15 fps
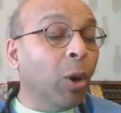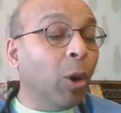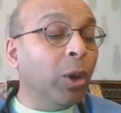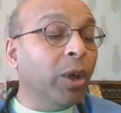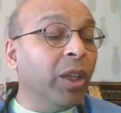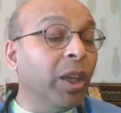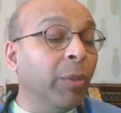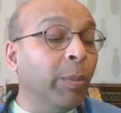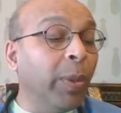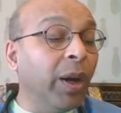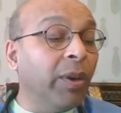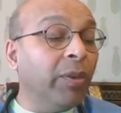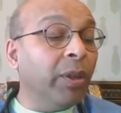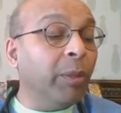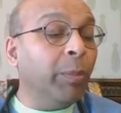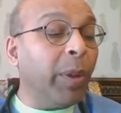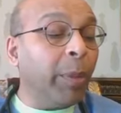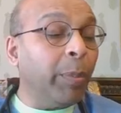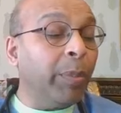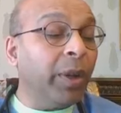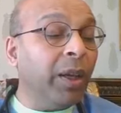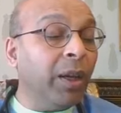onion powder,
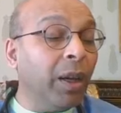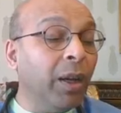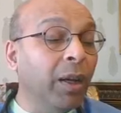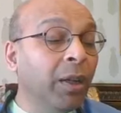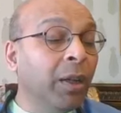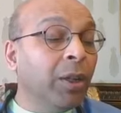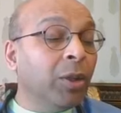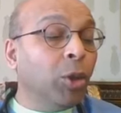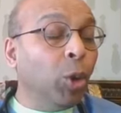paprika,